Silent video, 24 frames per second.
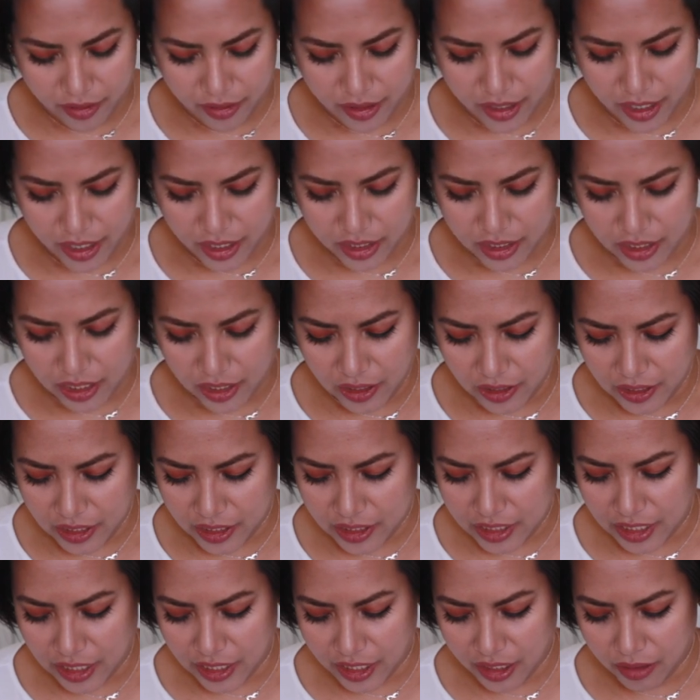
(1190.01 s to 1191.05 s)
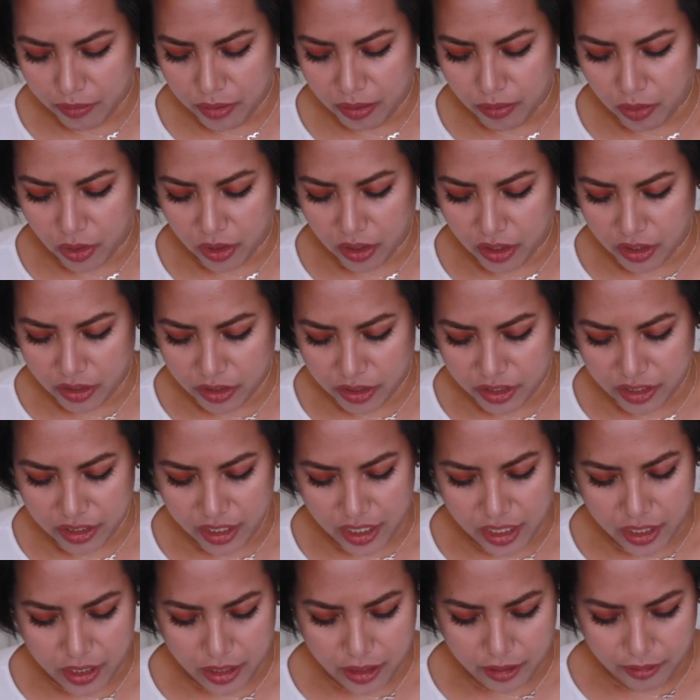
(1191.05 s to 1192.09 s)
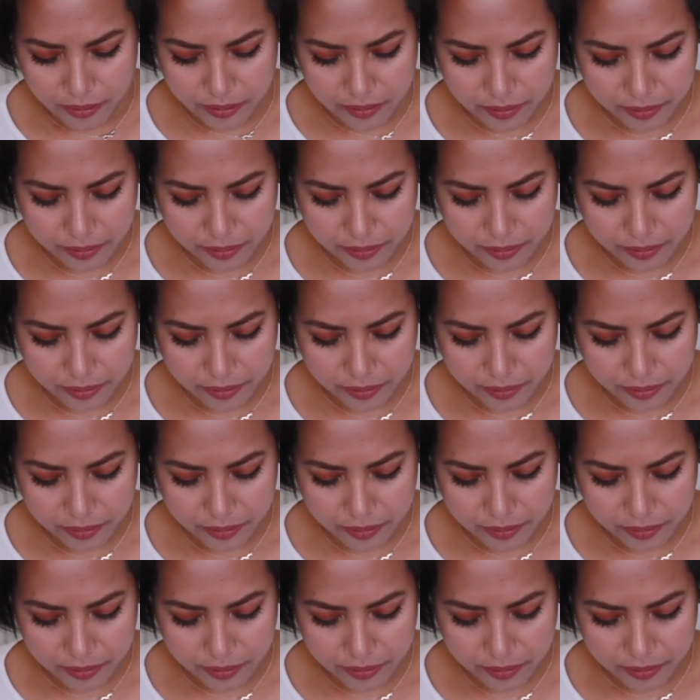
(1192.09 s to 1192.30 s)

Okay, see, it's a little bit more understated.